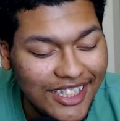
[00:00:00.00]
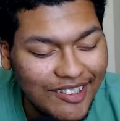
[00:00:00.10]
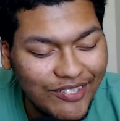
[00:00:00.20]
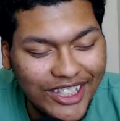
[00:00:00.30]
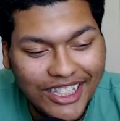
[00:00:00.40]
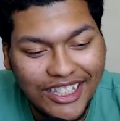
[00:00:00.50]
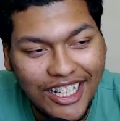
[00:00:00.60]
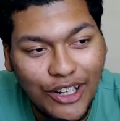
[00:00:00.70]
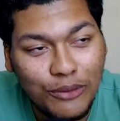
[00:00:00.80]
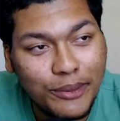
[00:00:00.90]
But
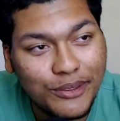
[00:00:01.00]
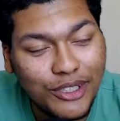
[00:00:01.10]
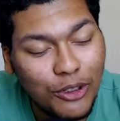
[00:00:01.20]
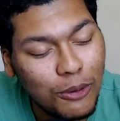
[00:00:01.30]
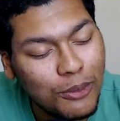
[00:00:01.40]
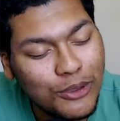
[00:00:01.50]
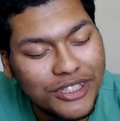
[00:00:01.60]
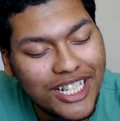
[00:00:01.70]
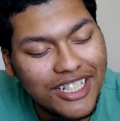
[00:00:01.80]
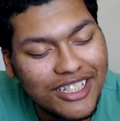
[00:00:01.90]
I almost
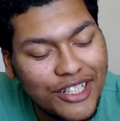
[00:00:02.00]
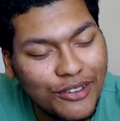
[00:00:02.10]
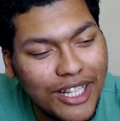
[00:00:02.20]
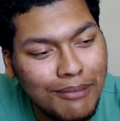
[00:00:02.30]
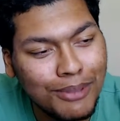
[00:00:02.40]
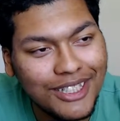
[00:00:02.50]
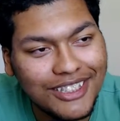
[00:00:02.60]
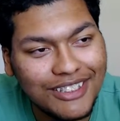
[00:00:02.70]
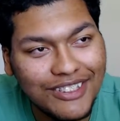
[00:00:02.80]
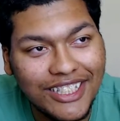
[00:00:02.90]
shed a tear on that
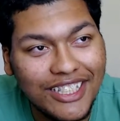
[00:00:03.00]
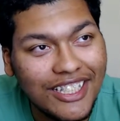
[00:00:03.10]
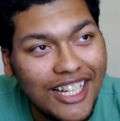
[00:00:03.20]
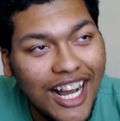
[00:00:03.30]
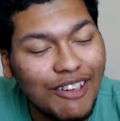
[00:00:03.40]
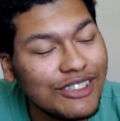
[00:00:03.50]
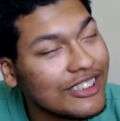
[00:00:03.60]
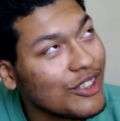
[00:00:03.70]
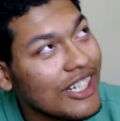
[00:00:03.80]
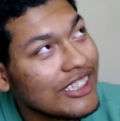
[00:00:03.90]
bus. I was trying